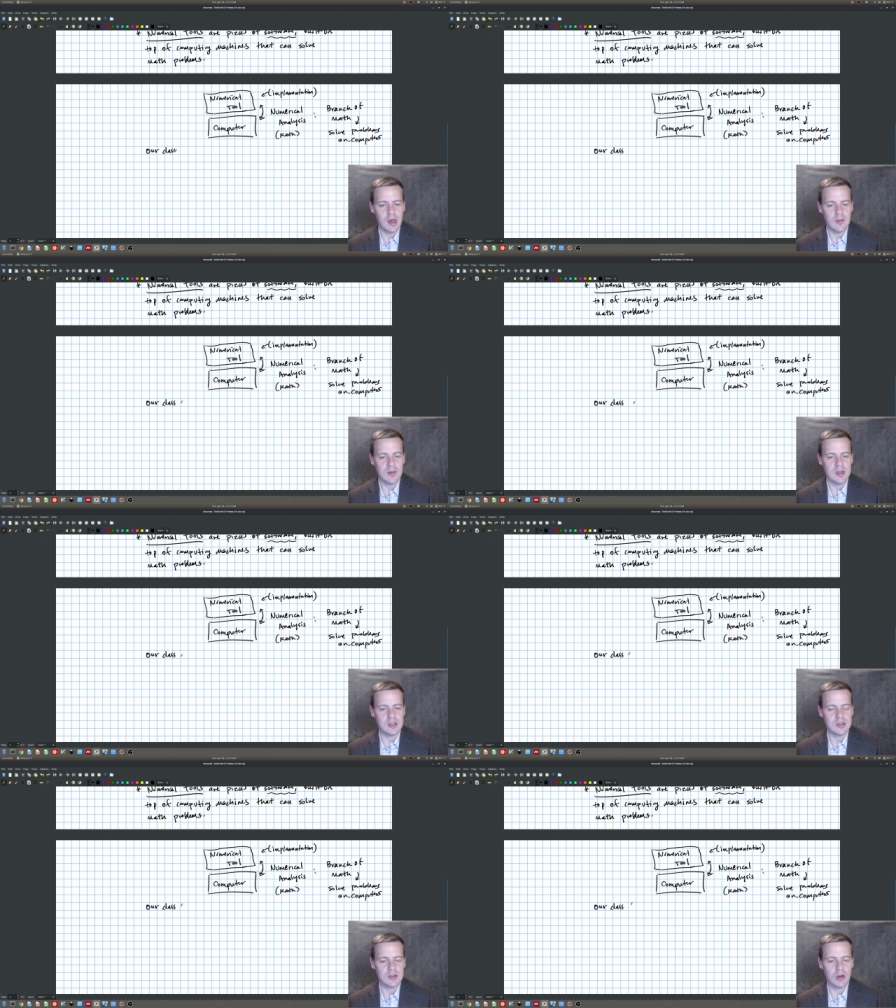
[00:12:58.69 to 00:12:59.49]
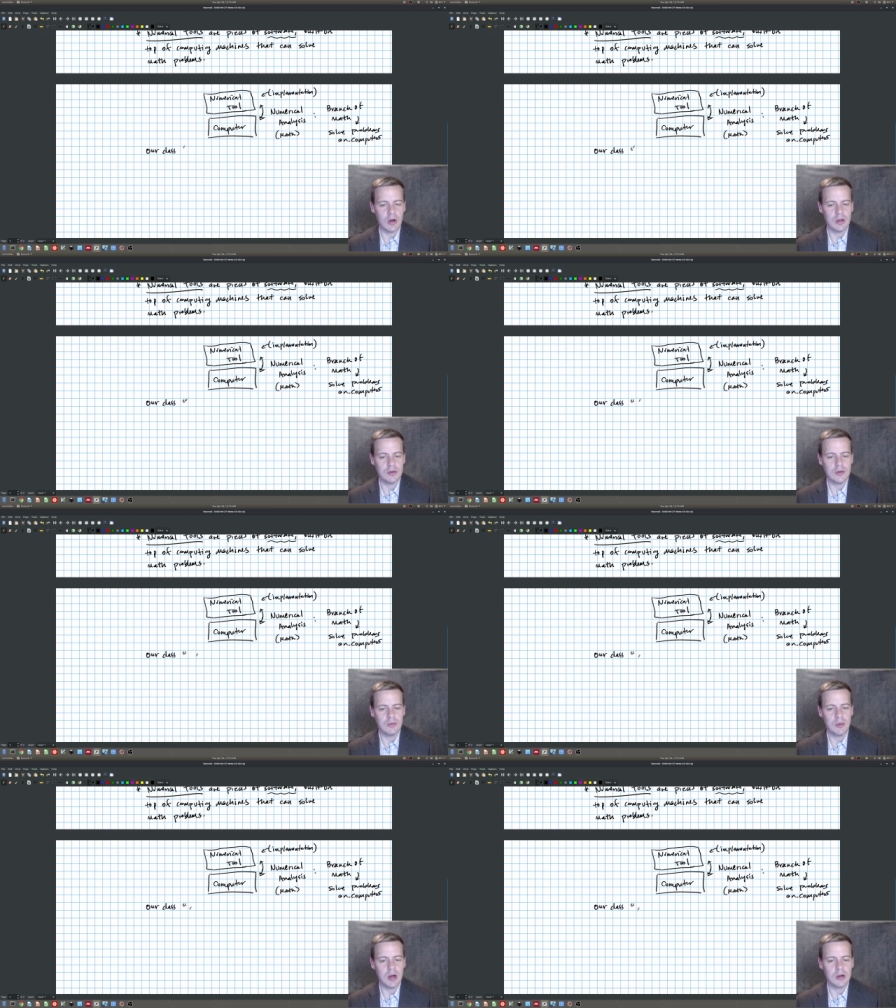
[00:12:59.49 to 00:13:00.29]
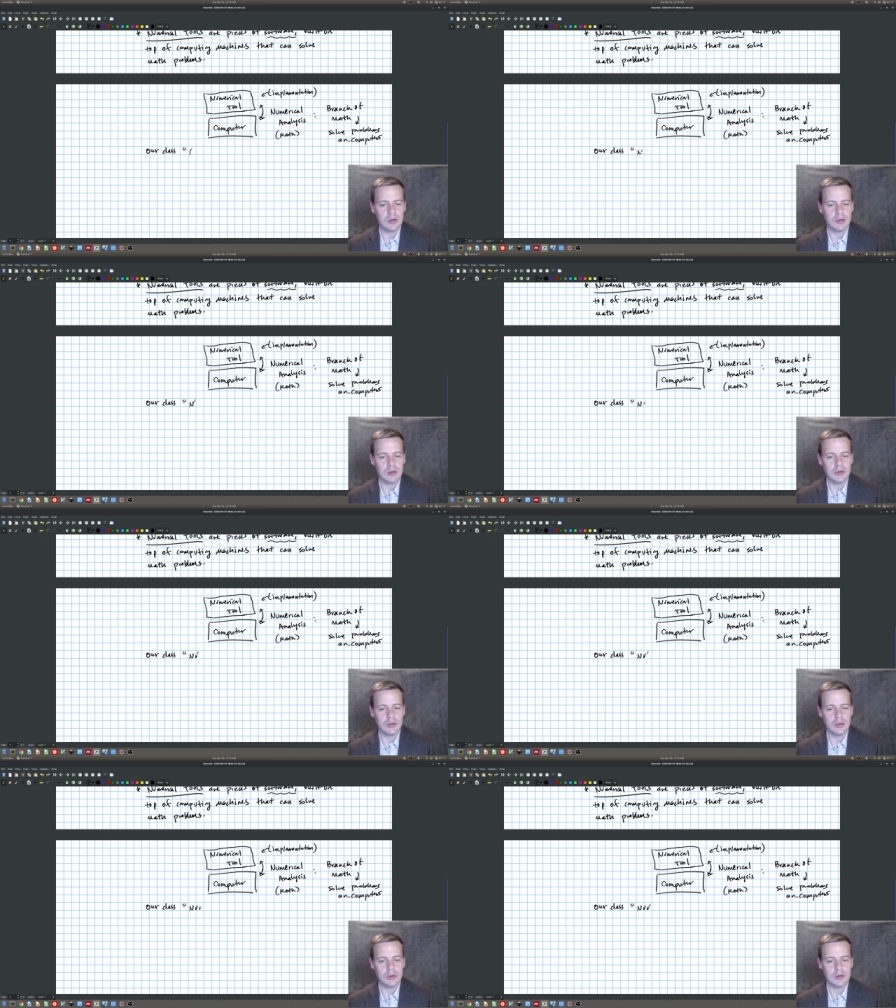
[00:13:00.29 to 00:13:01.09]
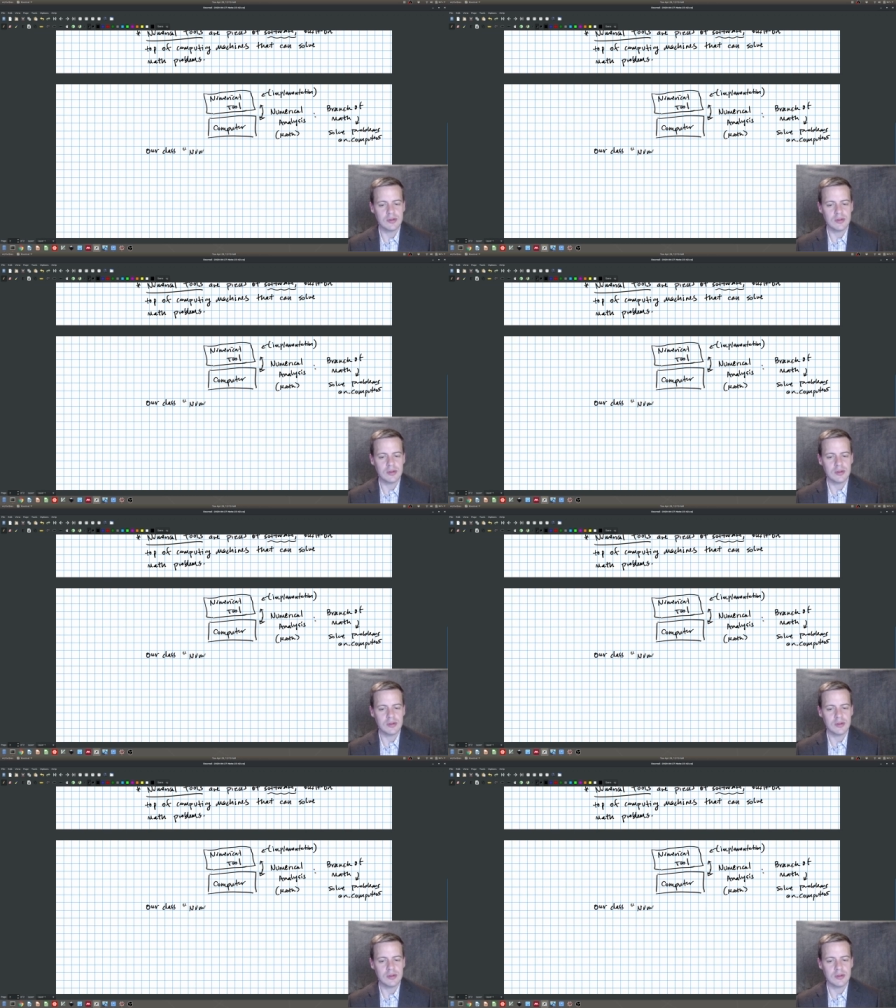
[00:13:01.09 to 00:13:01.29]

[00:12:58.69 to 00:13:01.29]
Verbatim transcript: is called numerical tools.